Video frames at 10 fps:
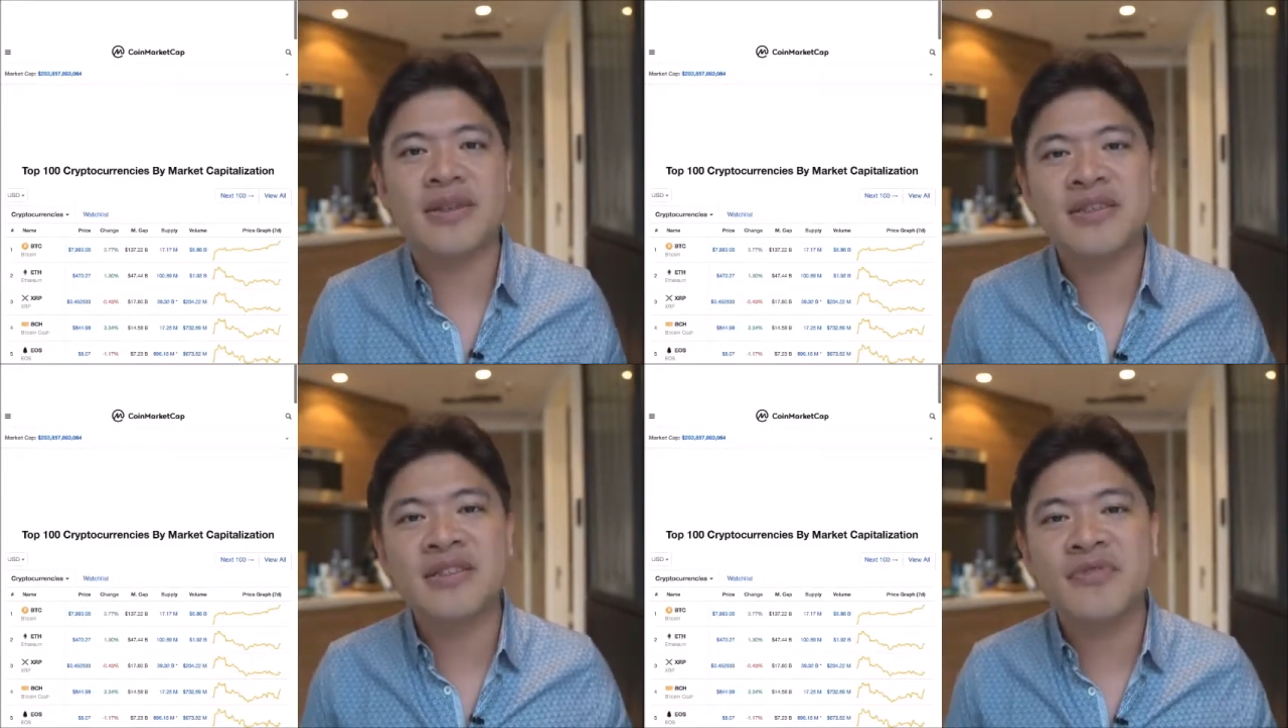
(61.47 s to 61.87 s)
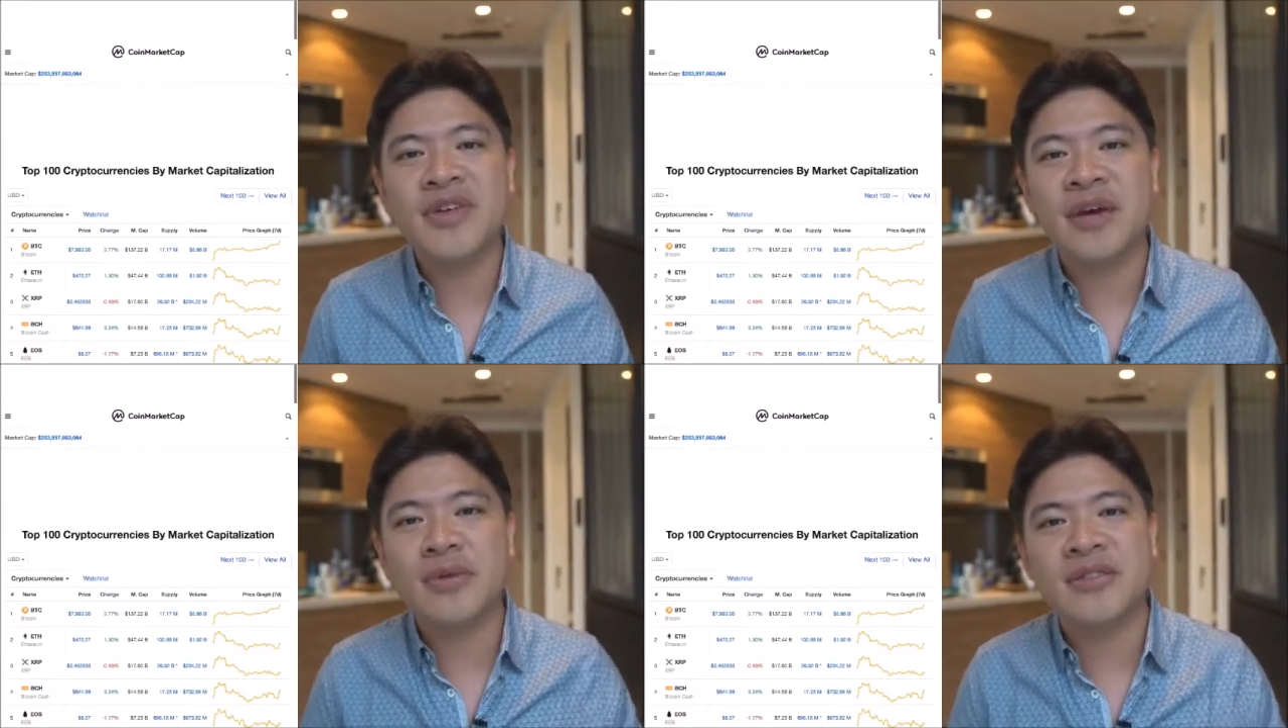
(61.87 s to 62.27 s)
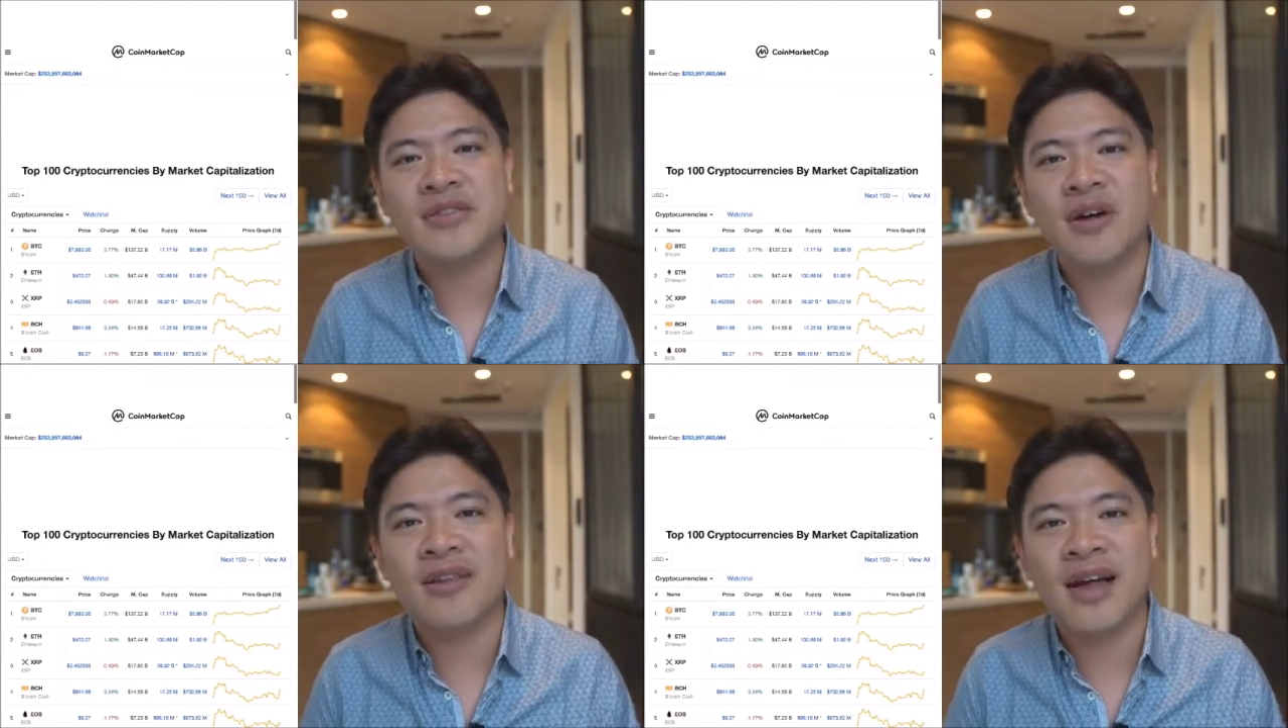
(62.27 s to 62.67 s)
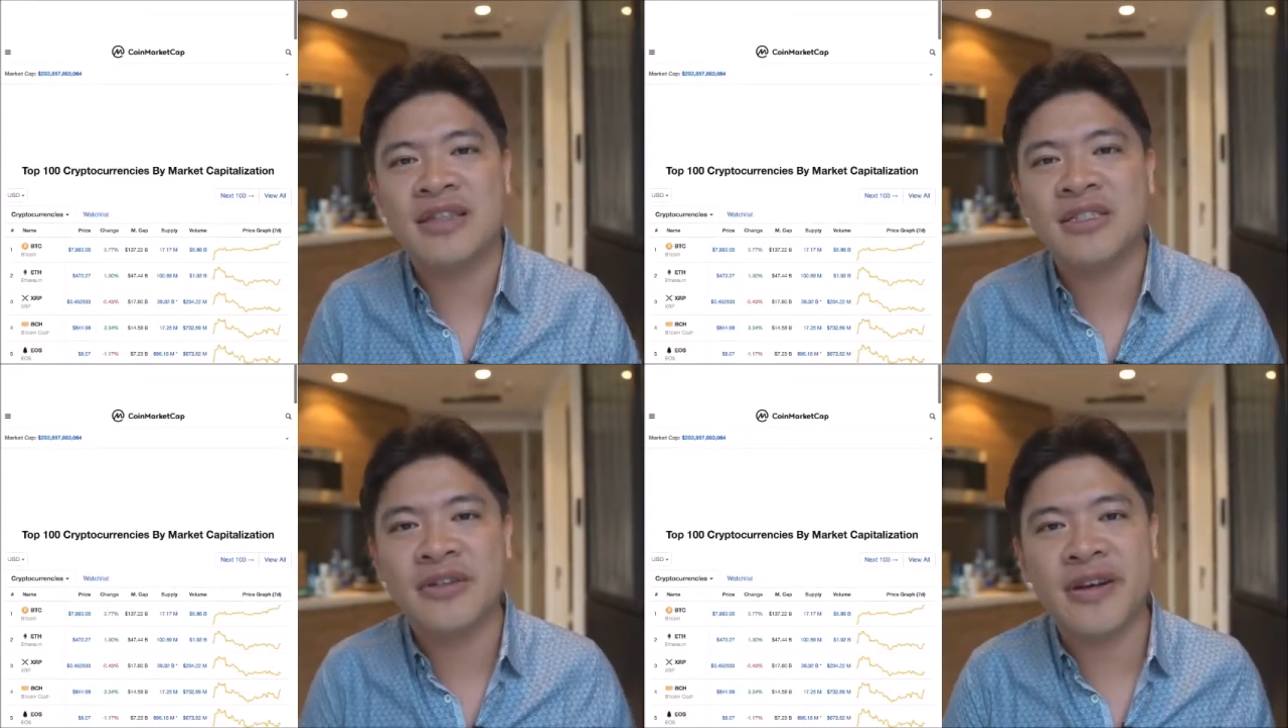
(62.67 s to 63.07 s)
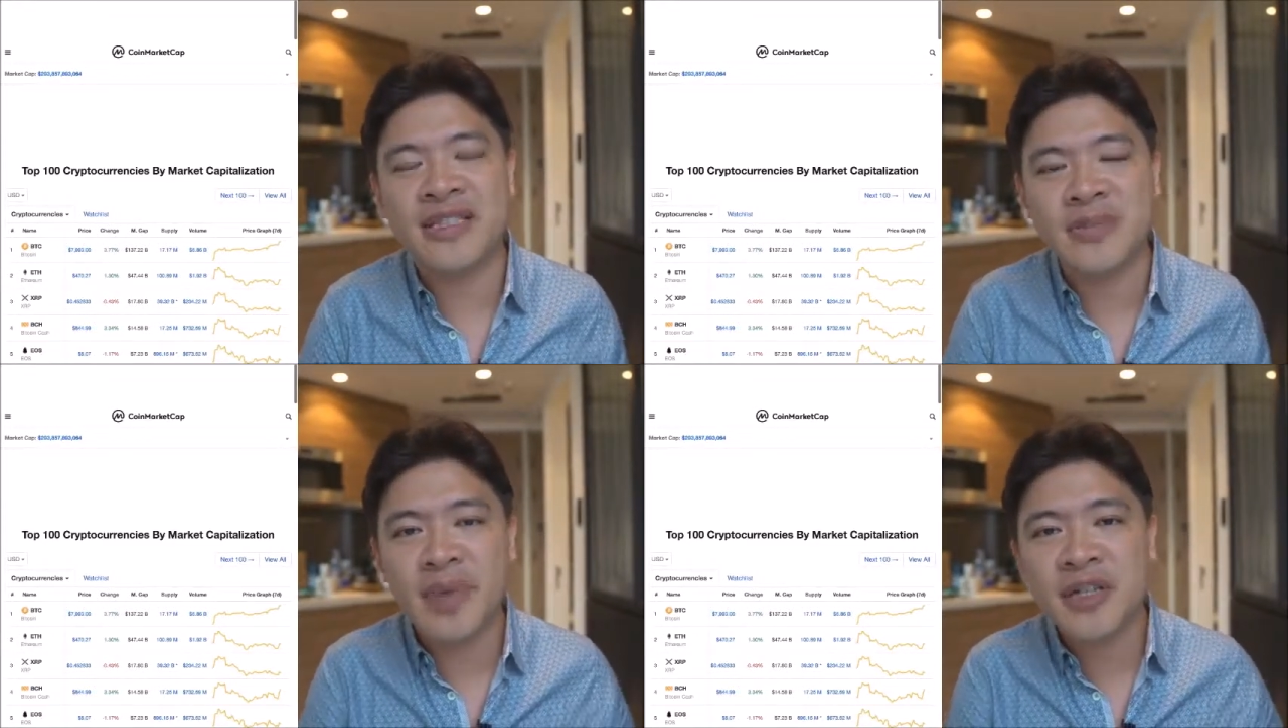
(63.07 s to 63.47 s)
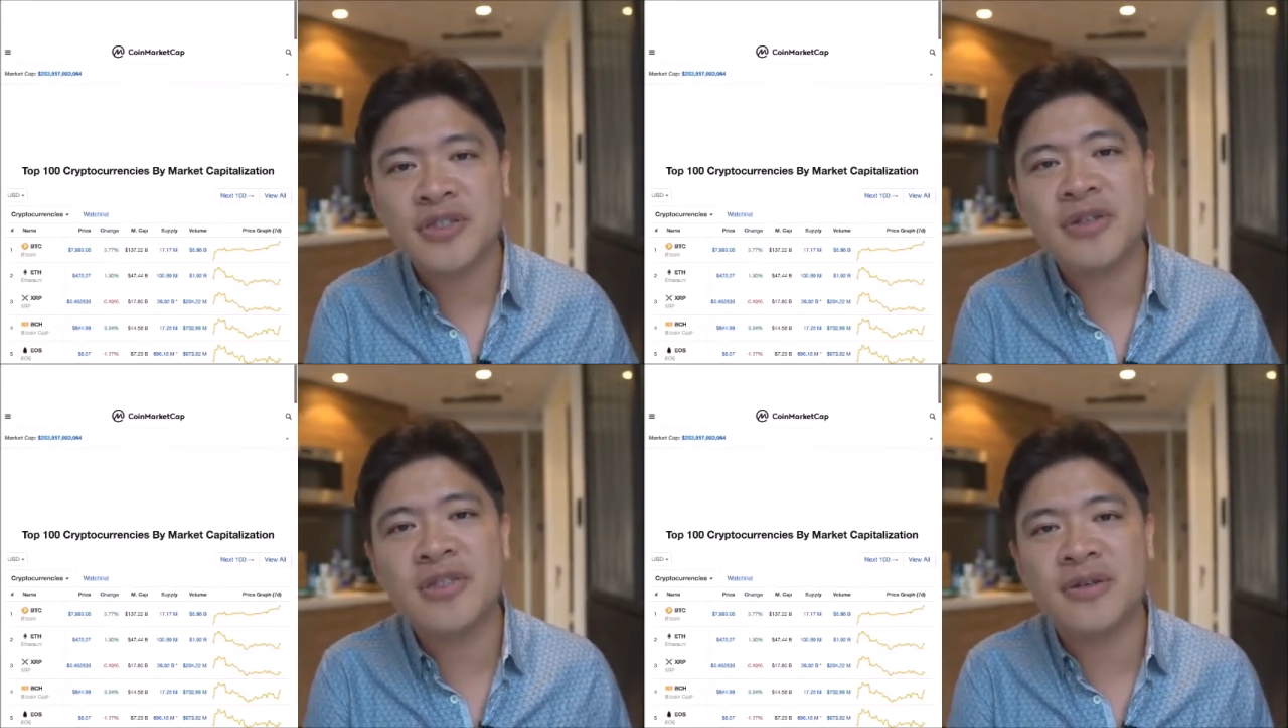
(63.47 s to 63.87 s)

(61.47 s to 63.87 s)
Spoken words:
And this is something that we saw last year, especially